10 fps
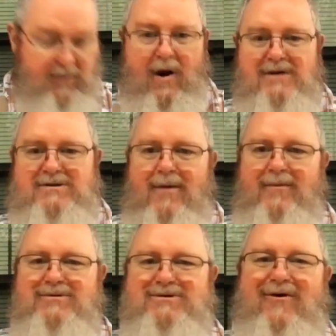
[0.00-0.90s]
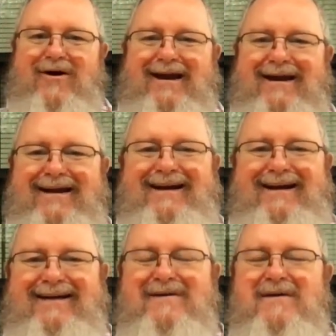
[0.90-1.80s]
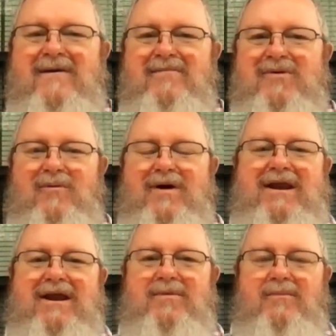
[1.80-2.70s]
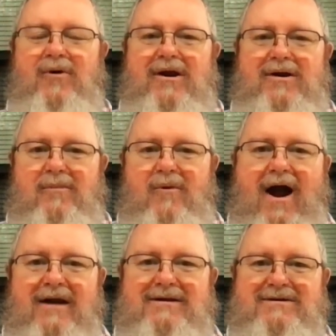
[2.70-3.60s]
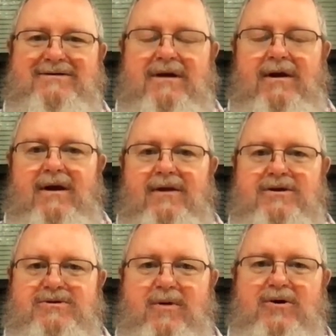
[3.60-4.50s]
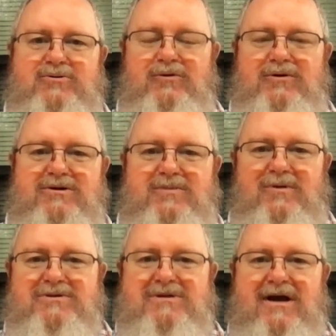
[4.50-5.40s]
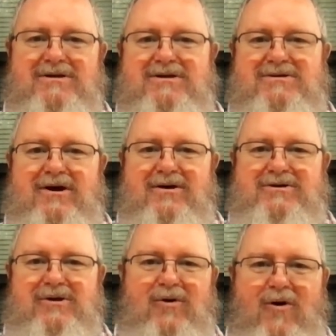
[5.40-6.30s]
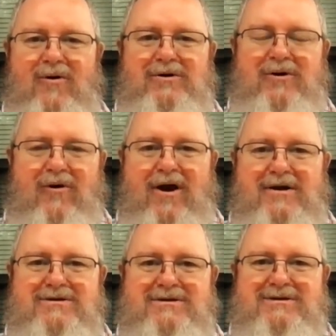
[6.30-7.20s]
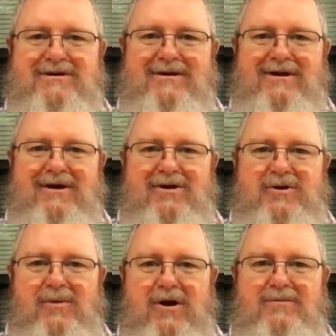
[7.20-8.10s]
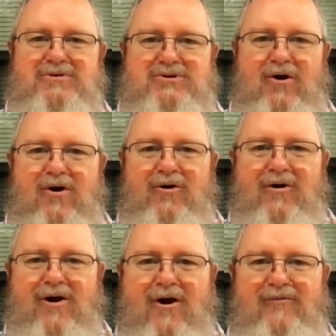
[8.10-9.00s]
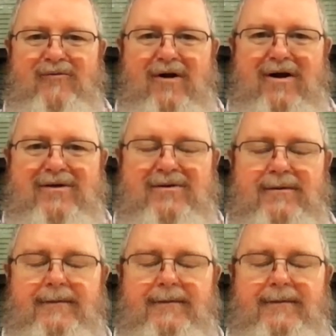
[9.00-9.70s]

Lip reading: Grasshopper, sorry. We need to put into practice the spiritual disciplines necessary to grow in grace, to become stronger in our faith.